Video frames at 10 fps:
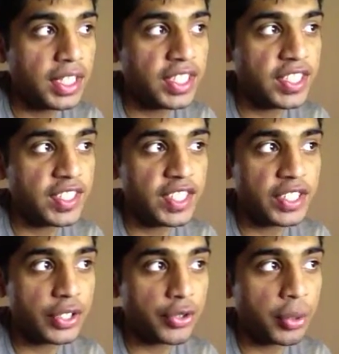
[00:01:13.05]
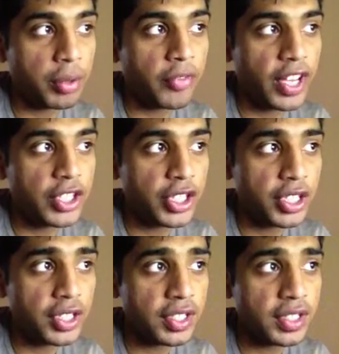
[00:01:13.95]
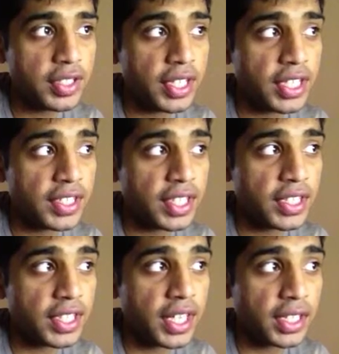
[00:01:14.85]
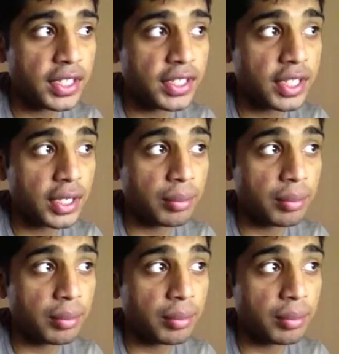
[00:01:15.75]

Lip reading: the disease control preventions, they said that